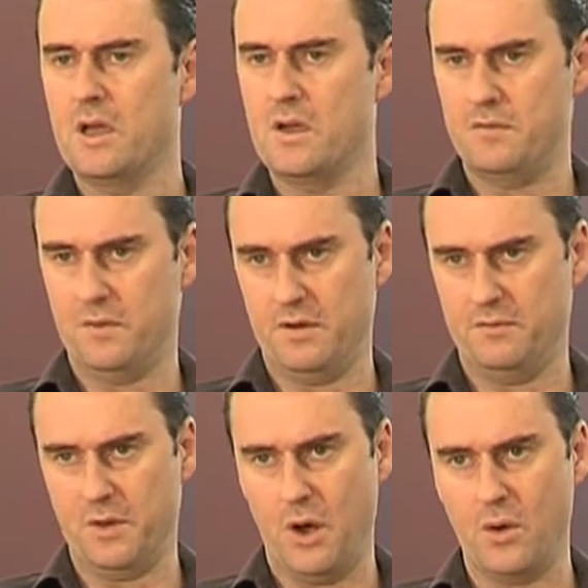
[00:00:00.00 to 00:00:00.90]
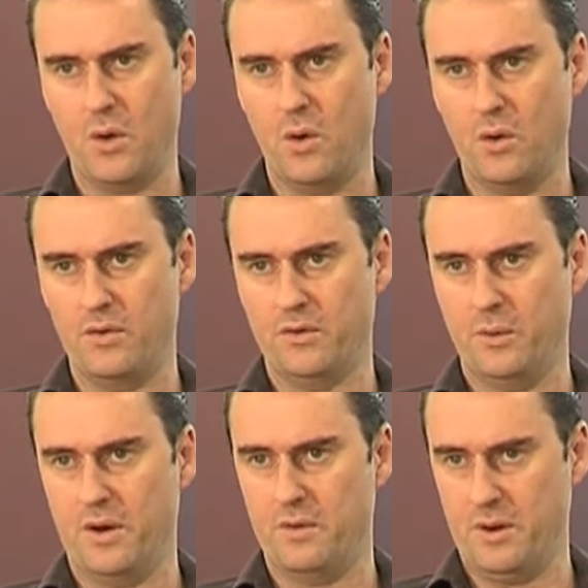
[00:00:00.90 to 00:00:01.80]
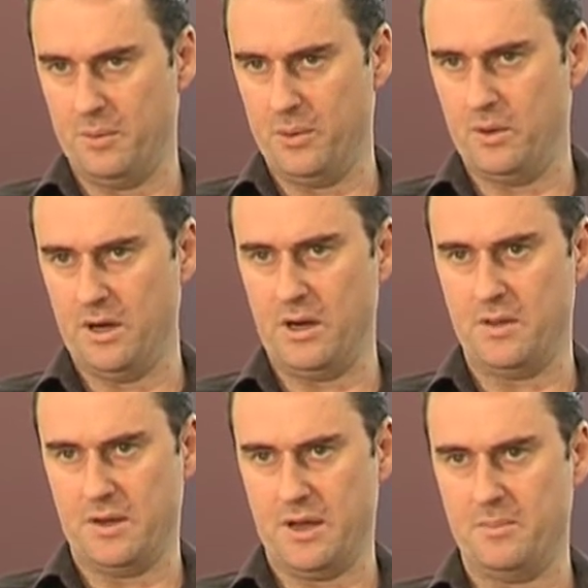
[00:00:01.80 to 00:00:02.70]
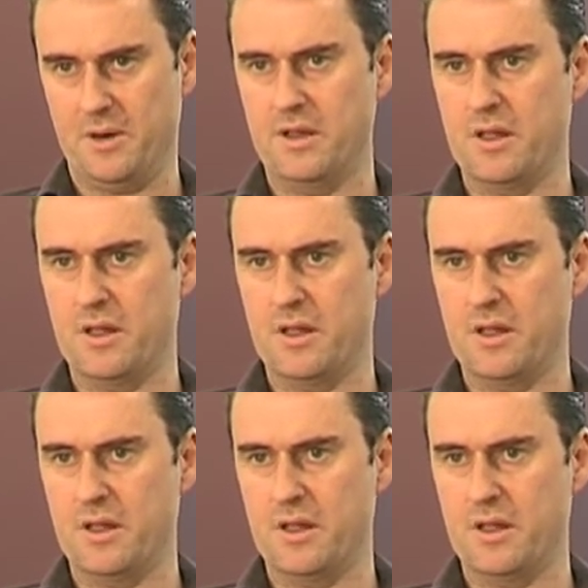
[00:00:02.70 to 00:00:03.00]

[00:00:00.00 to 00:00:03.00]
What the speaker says: if it flowed on to every employee in the company,